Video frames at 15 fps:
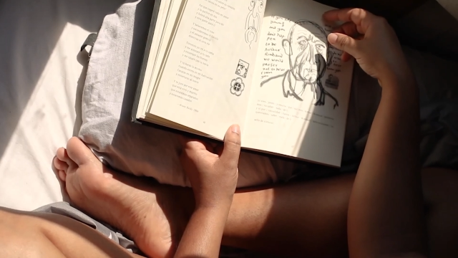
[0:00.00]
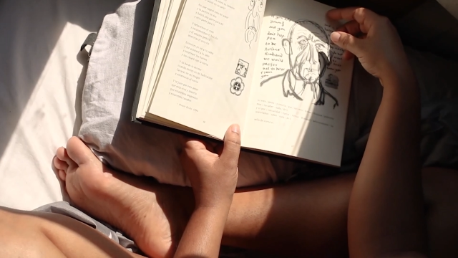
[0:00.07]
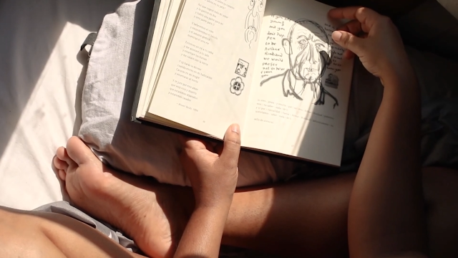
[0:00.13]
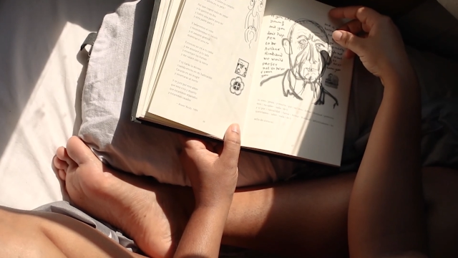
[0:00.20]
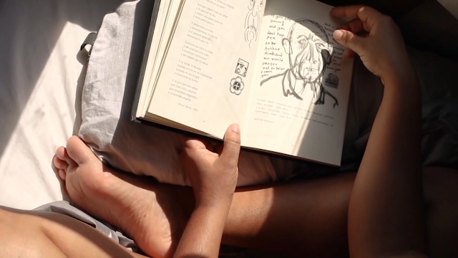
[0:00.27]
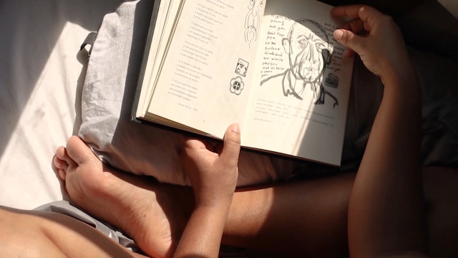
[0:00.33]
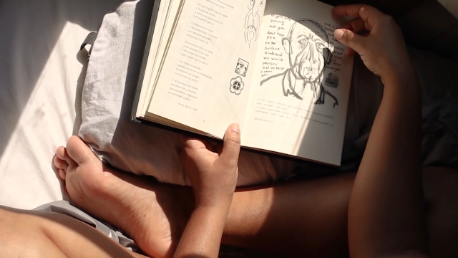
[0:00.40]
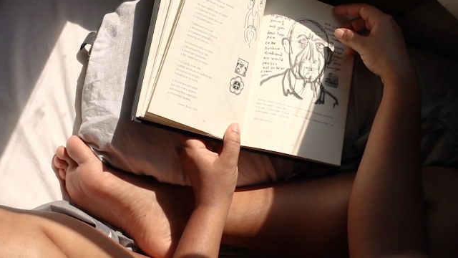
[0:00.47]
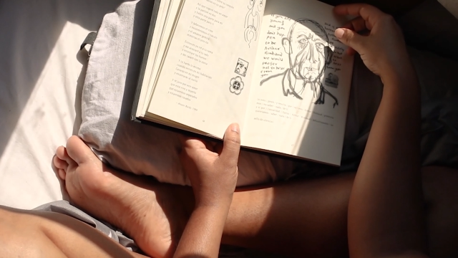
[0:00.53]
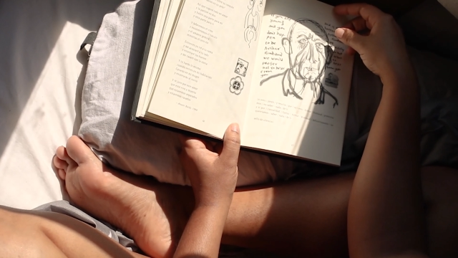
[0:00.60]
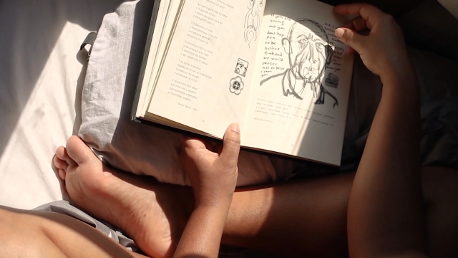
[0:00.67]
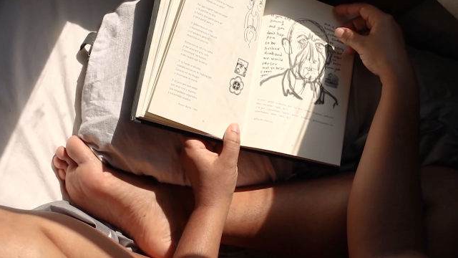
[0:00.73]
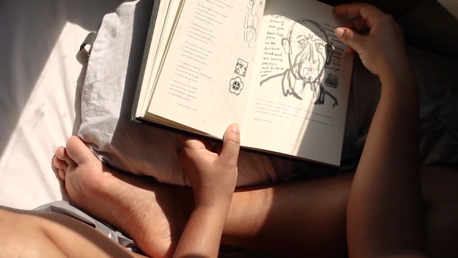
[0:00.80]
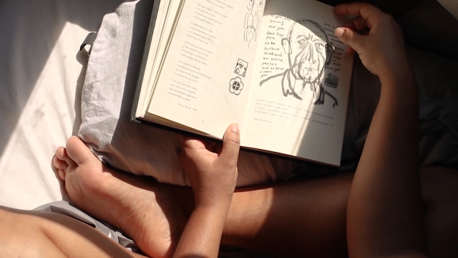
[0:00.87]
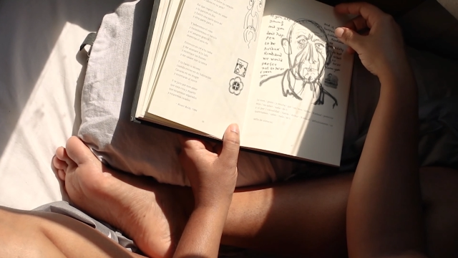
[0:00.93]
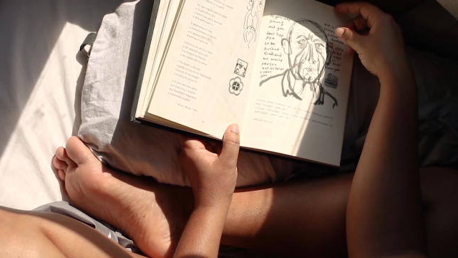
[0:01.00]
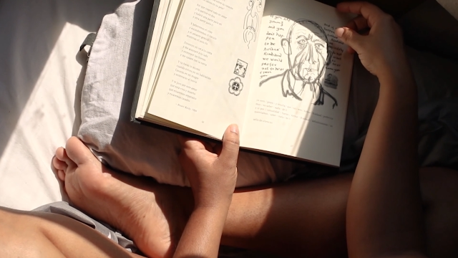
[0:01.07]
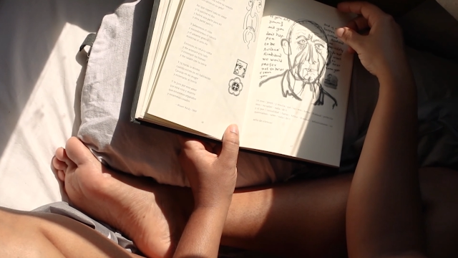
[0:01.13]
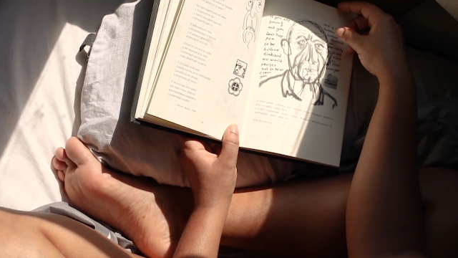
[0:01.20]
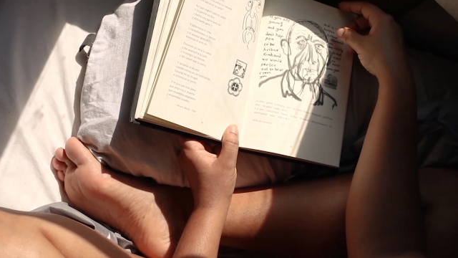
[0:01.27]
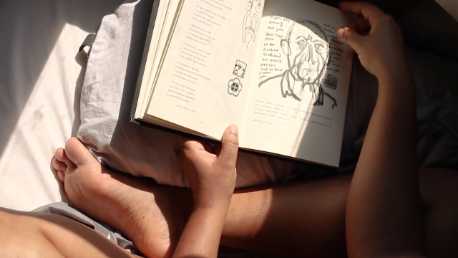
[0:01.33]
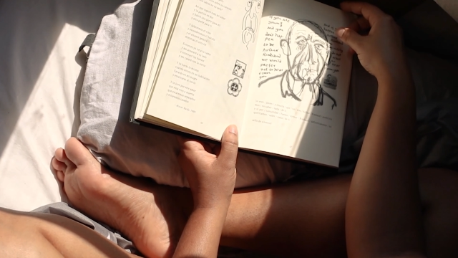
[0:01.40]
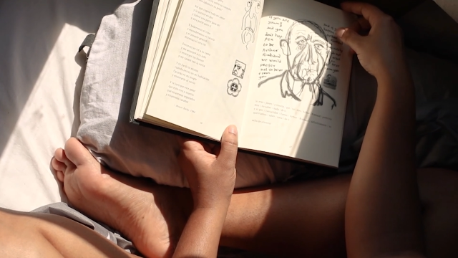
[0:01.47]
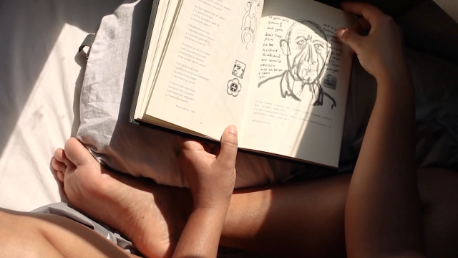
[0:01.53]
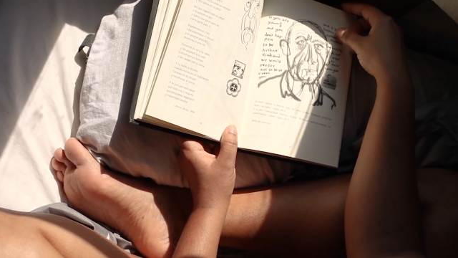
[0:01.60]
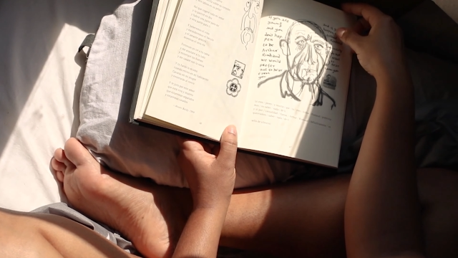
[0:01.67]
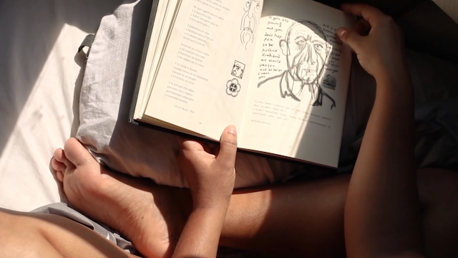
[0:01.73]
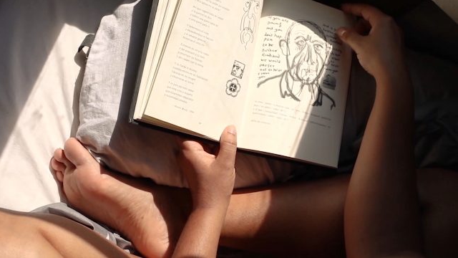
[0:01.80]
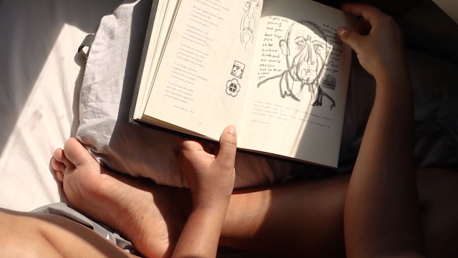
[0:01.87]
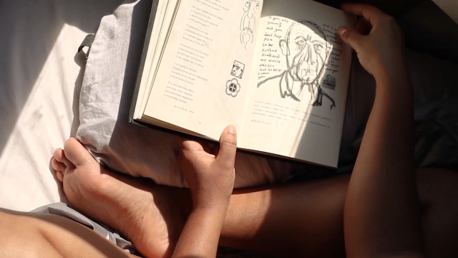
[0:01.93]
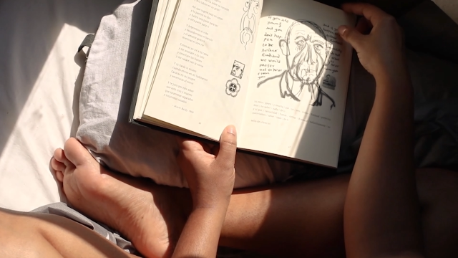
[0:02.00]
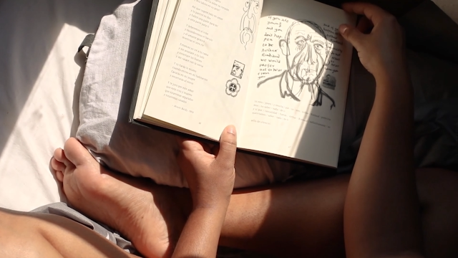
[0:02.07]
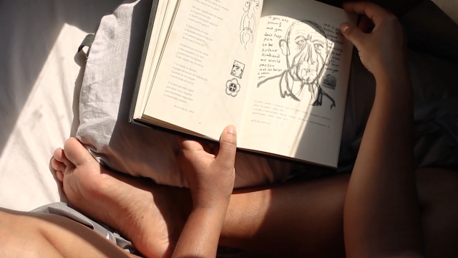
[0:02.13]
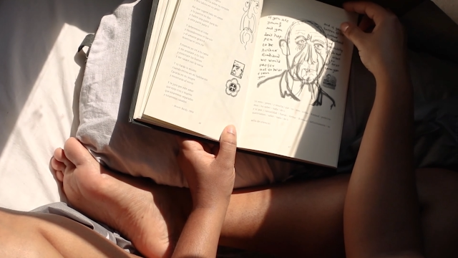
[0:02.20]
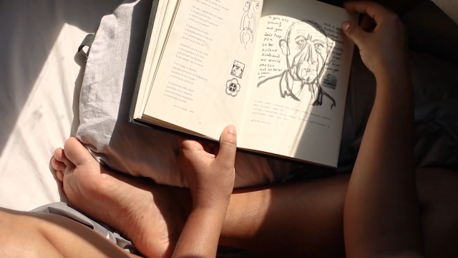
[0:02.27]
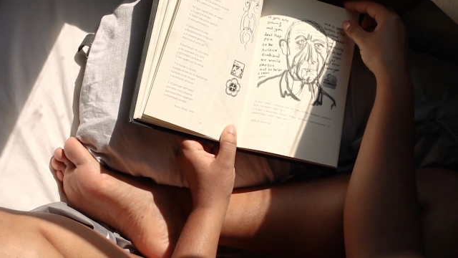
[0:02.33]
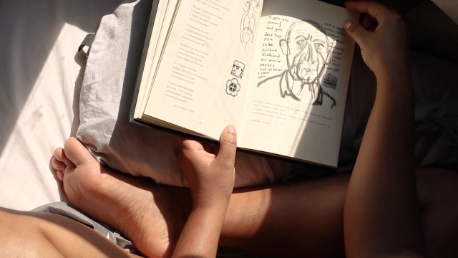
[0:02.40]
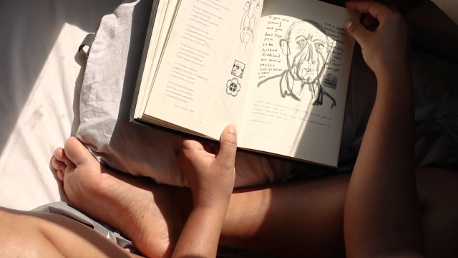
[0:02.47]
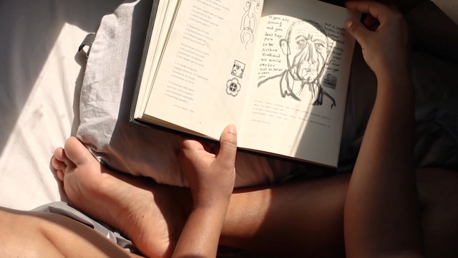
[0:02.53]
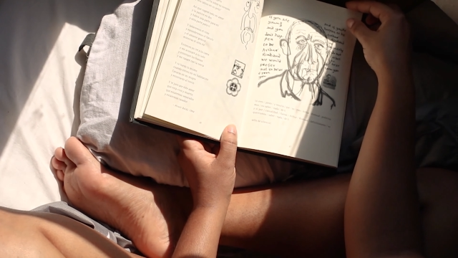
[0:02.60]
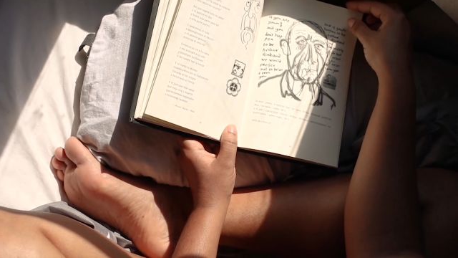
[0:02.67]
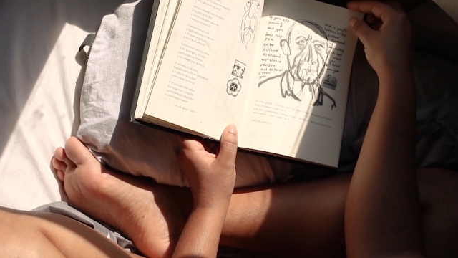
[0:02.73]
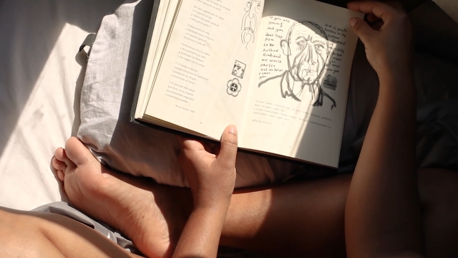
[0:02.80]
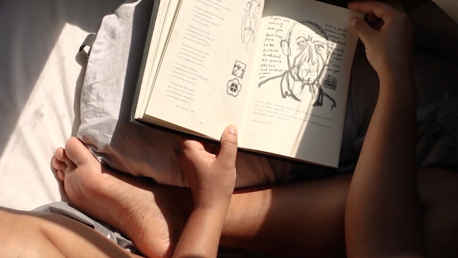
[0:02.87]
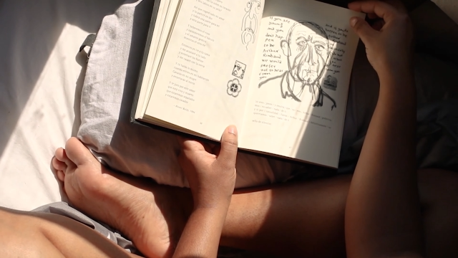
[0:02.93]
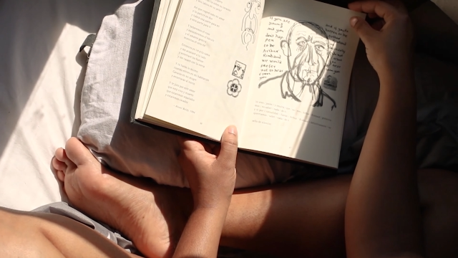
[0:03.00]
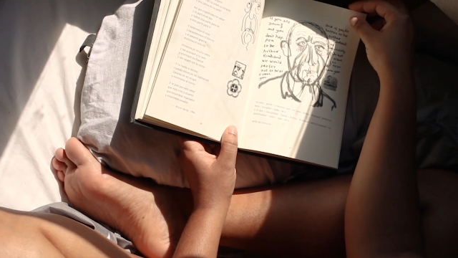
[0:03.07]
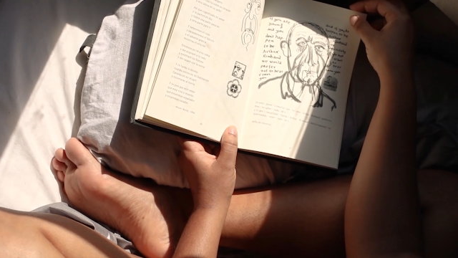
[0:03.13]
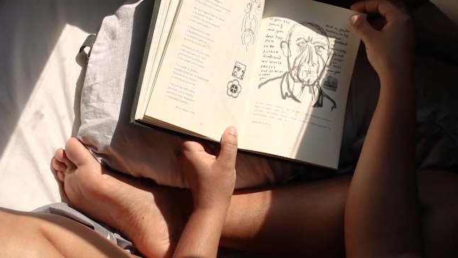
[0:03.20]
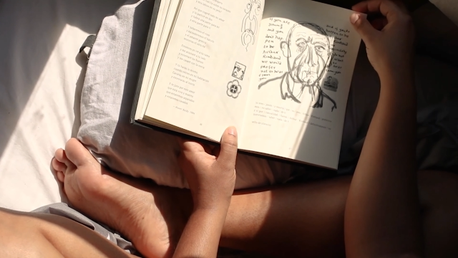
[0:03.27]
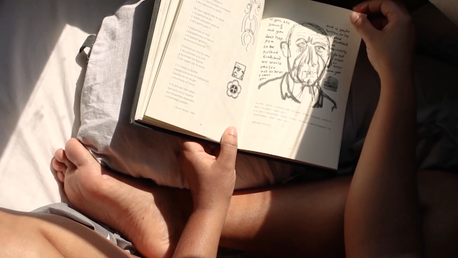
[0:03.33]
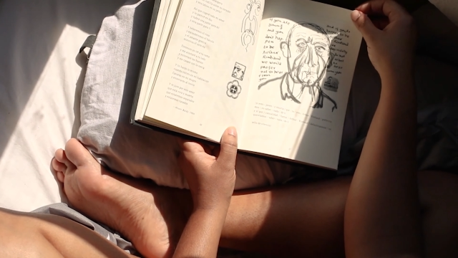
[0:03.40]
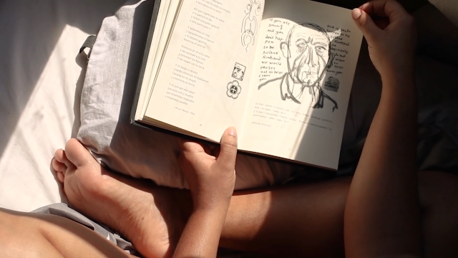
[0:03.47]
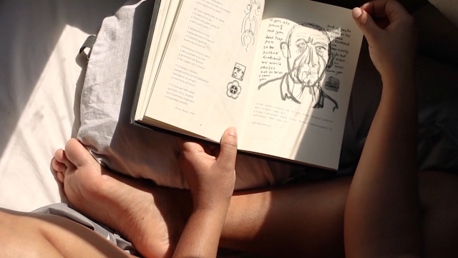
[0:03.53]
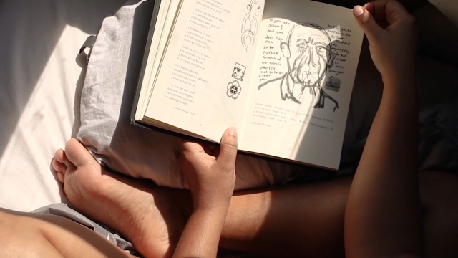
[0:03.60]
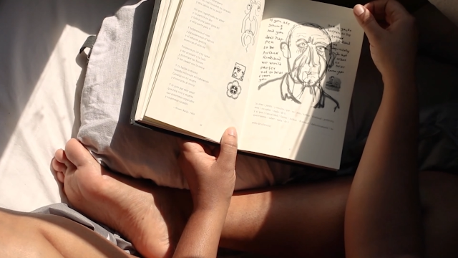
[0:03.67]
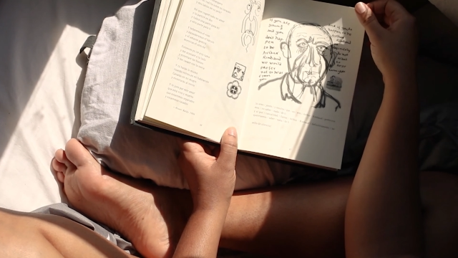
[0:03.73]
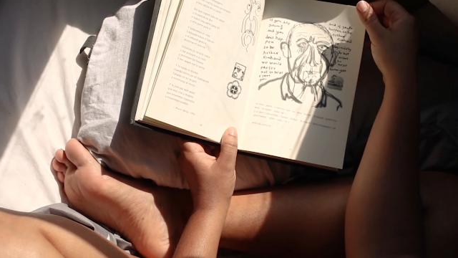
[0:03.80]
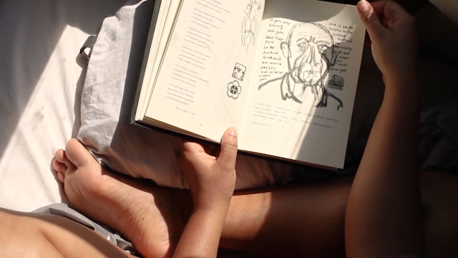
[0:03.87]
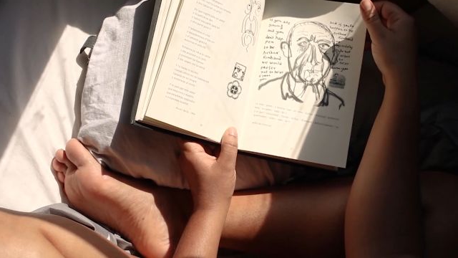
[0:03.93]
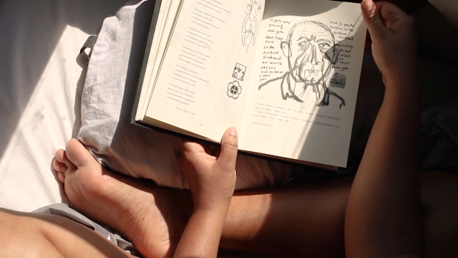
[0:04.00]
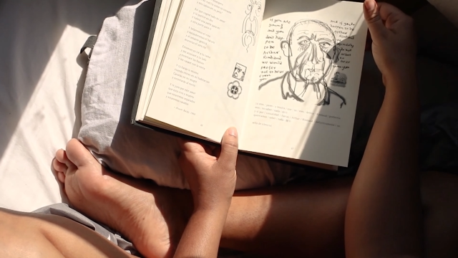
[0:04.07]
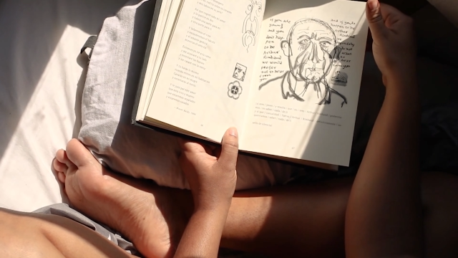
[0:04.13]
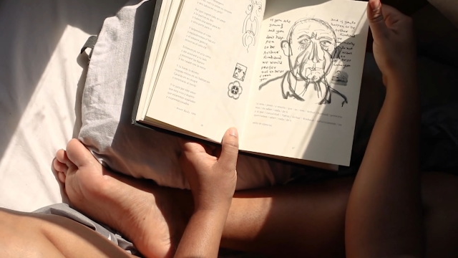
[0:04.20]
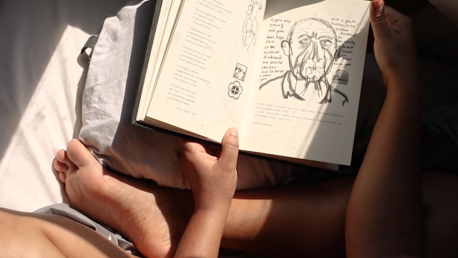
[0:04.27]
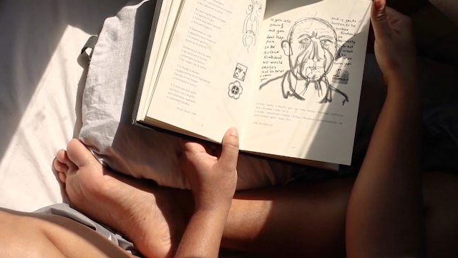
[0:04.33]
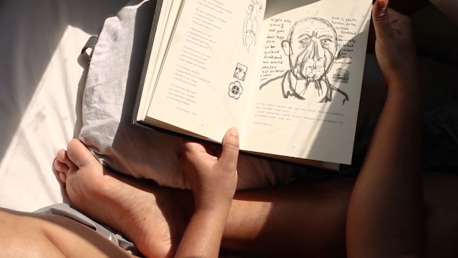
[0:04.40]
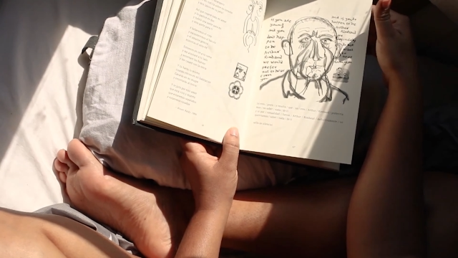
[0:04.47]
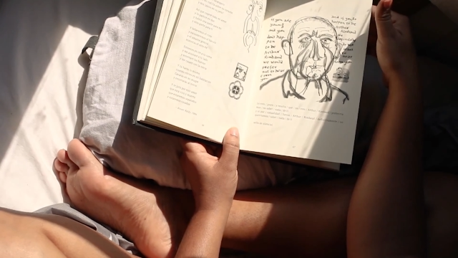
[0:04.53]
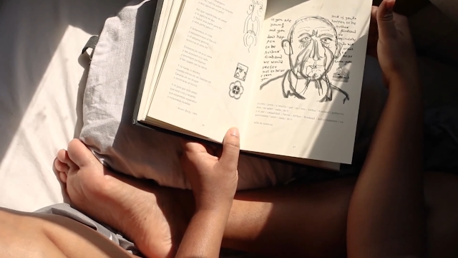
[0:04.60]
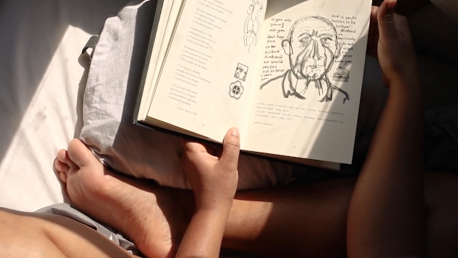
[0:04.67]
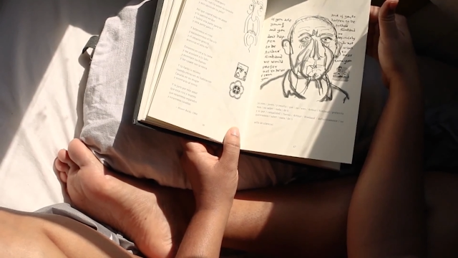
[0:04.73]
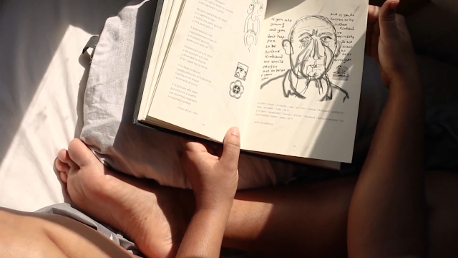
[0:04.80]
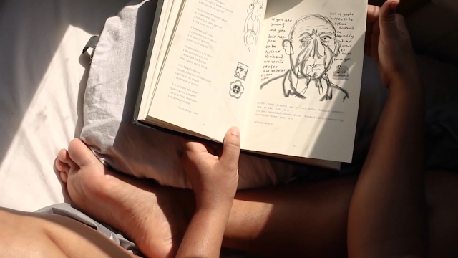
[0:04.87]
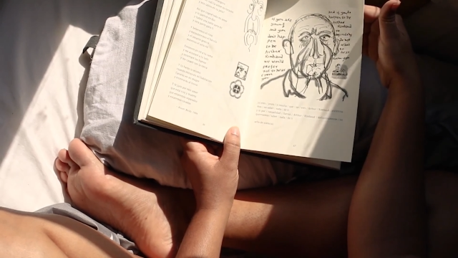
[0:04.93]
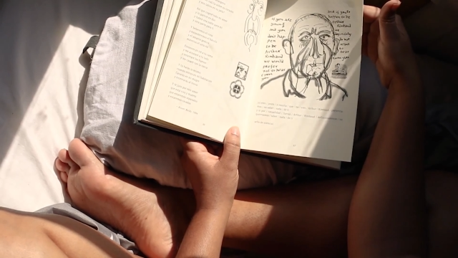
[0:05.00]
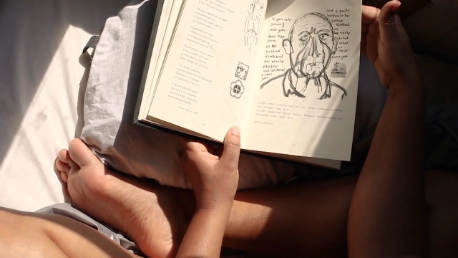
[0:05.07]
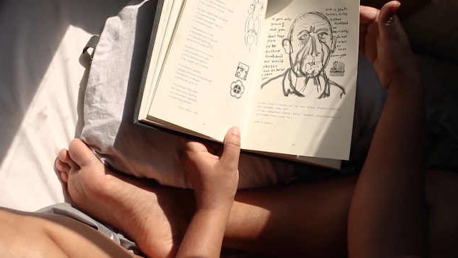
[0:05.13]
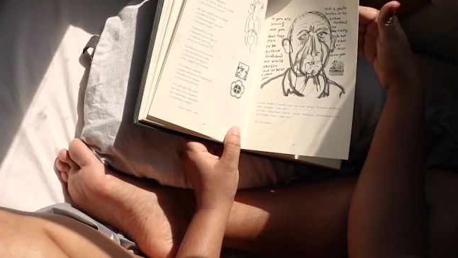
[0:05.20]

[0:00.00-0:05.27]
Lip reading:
Nobody's mouth can be seen.